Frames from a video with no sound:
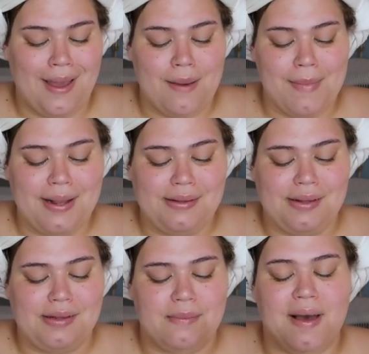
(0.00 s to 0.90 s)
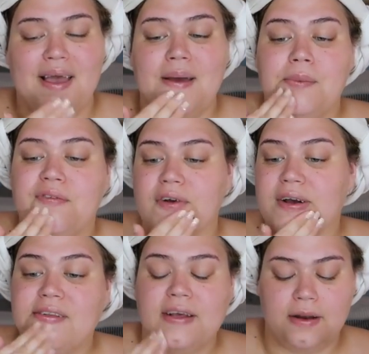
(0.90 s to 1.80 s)
it made sense in my head before
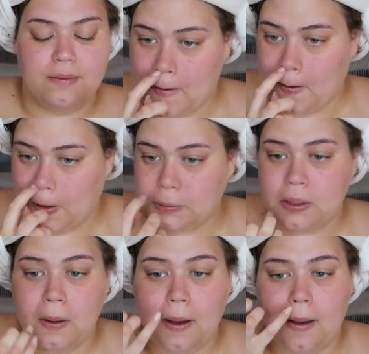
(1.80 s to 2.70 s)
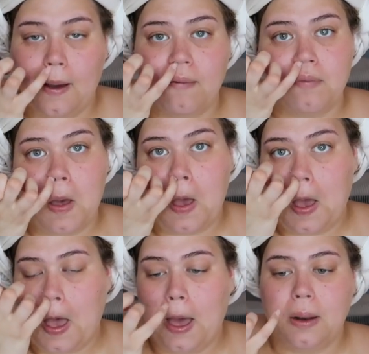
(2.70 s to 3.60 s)
I said it. Also, I have
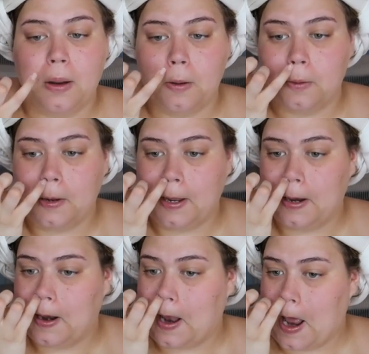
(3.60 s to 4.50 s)
a nose ring in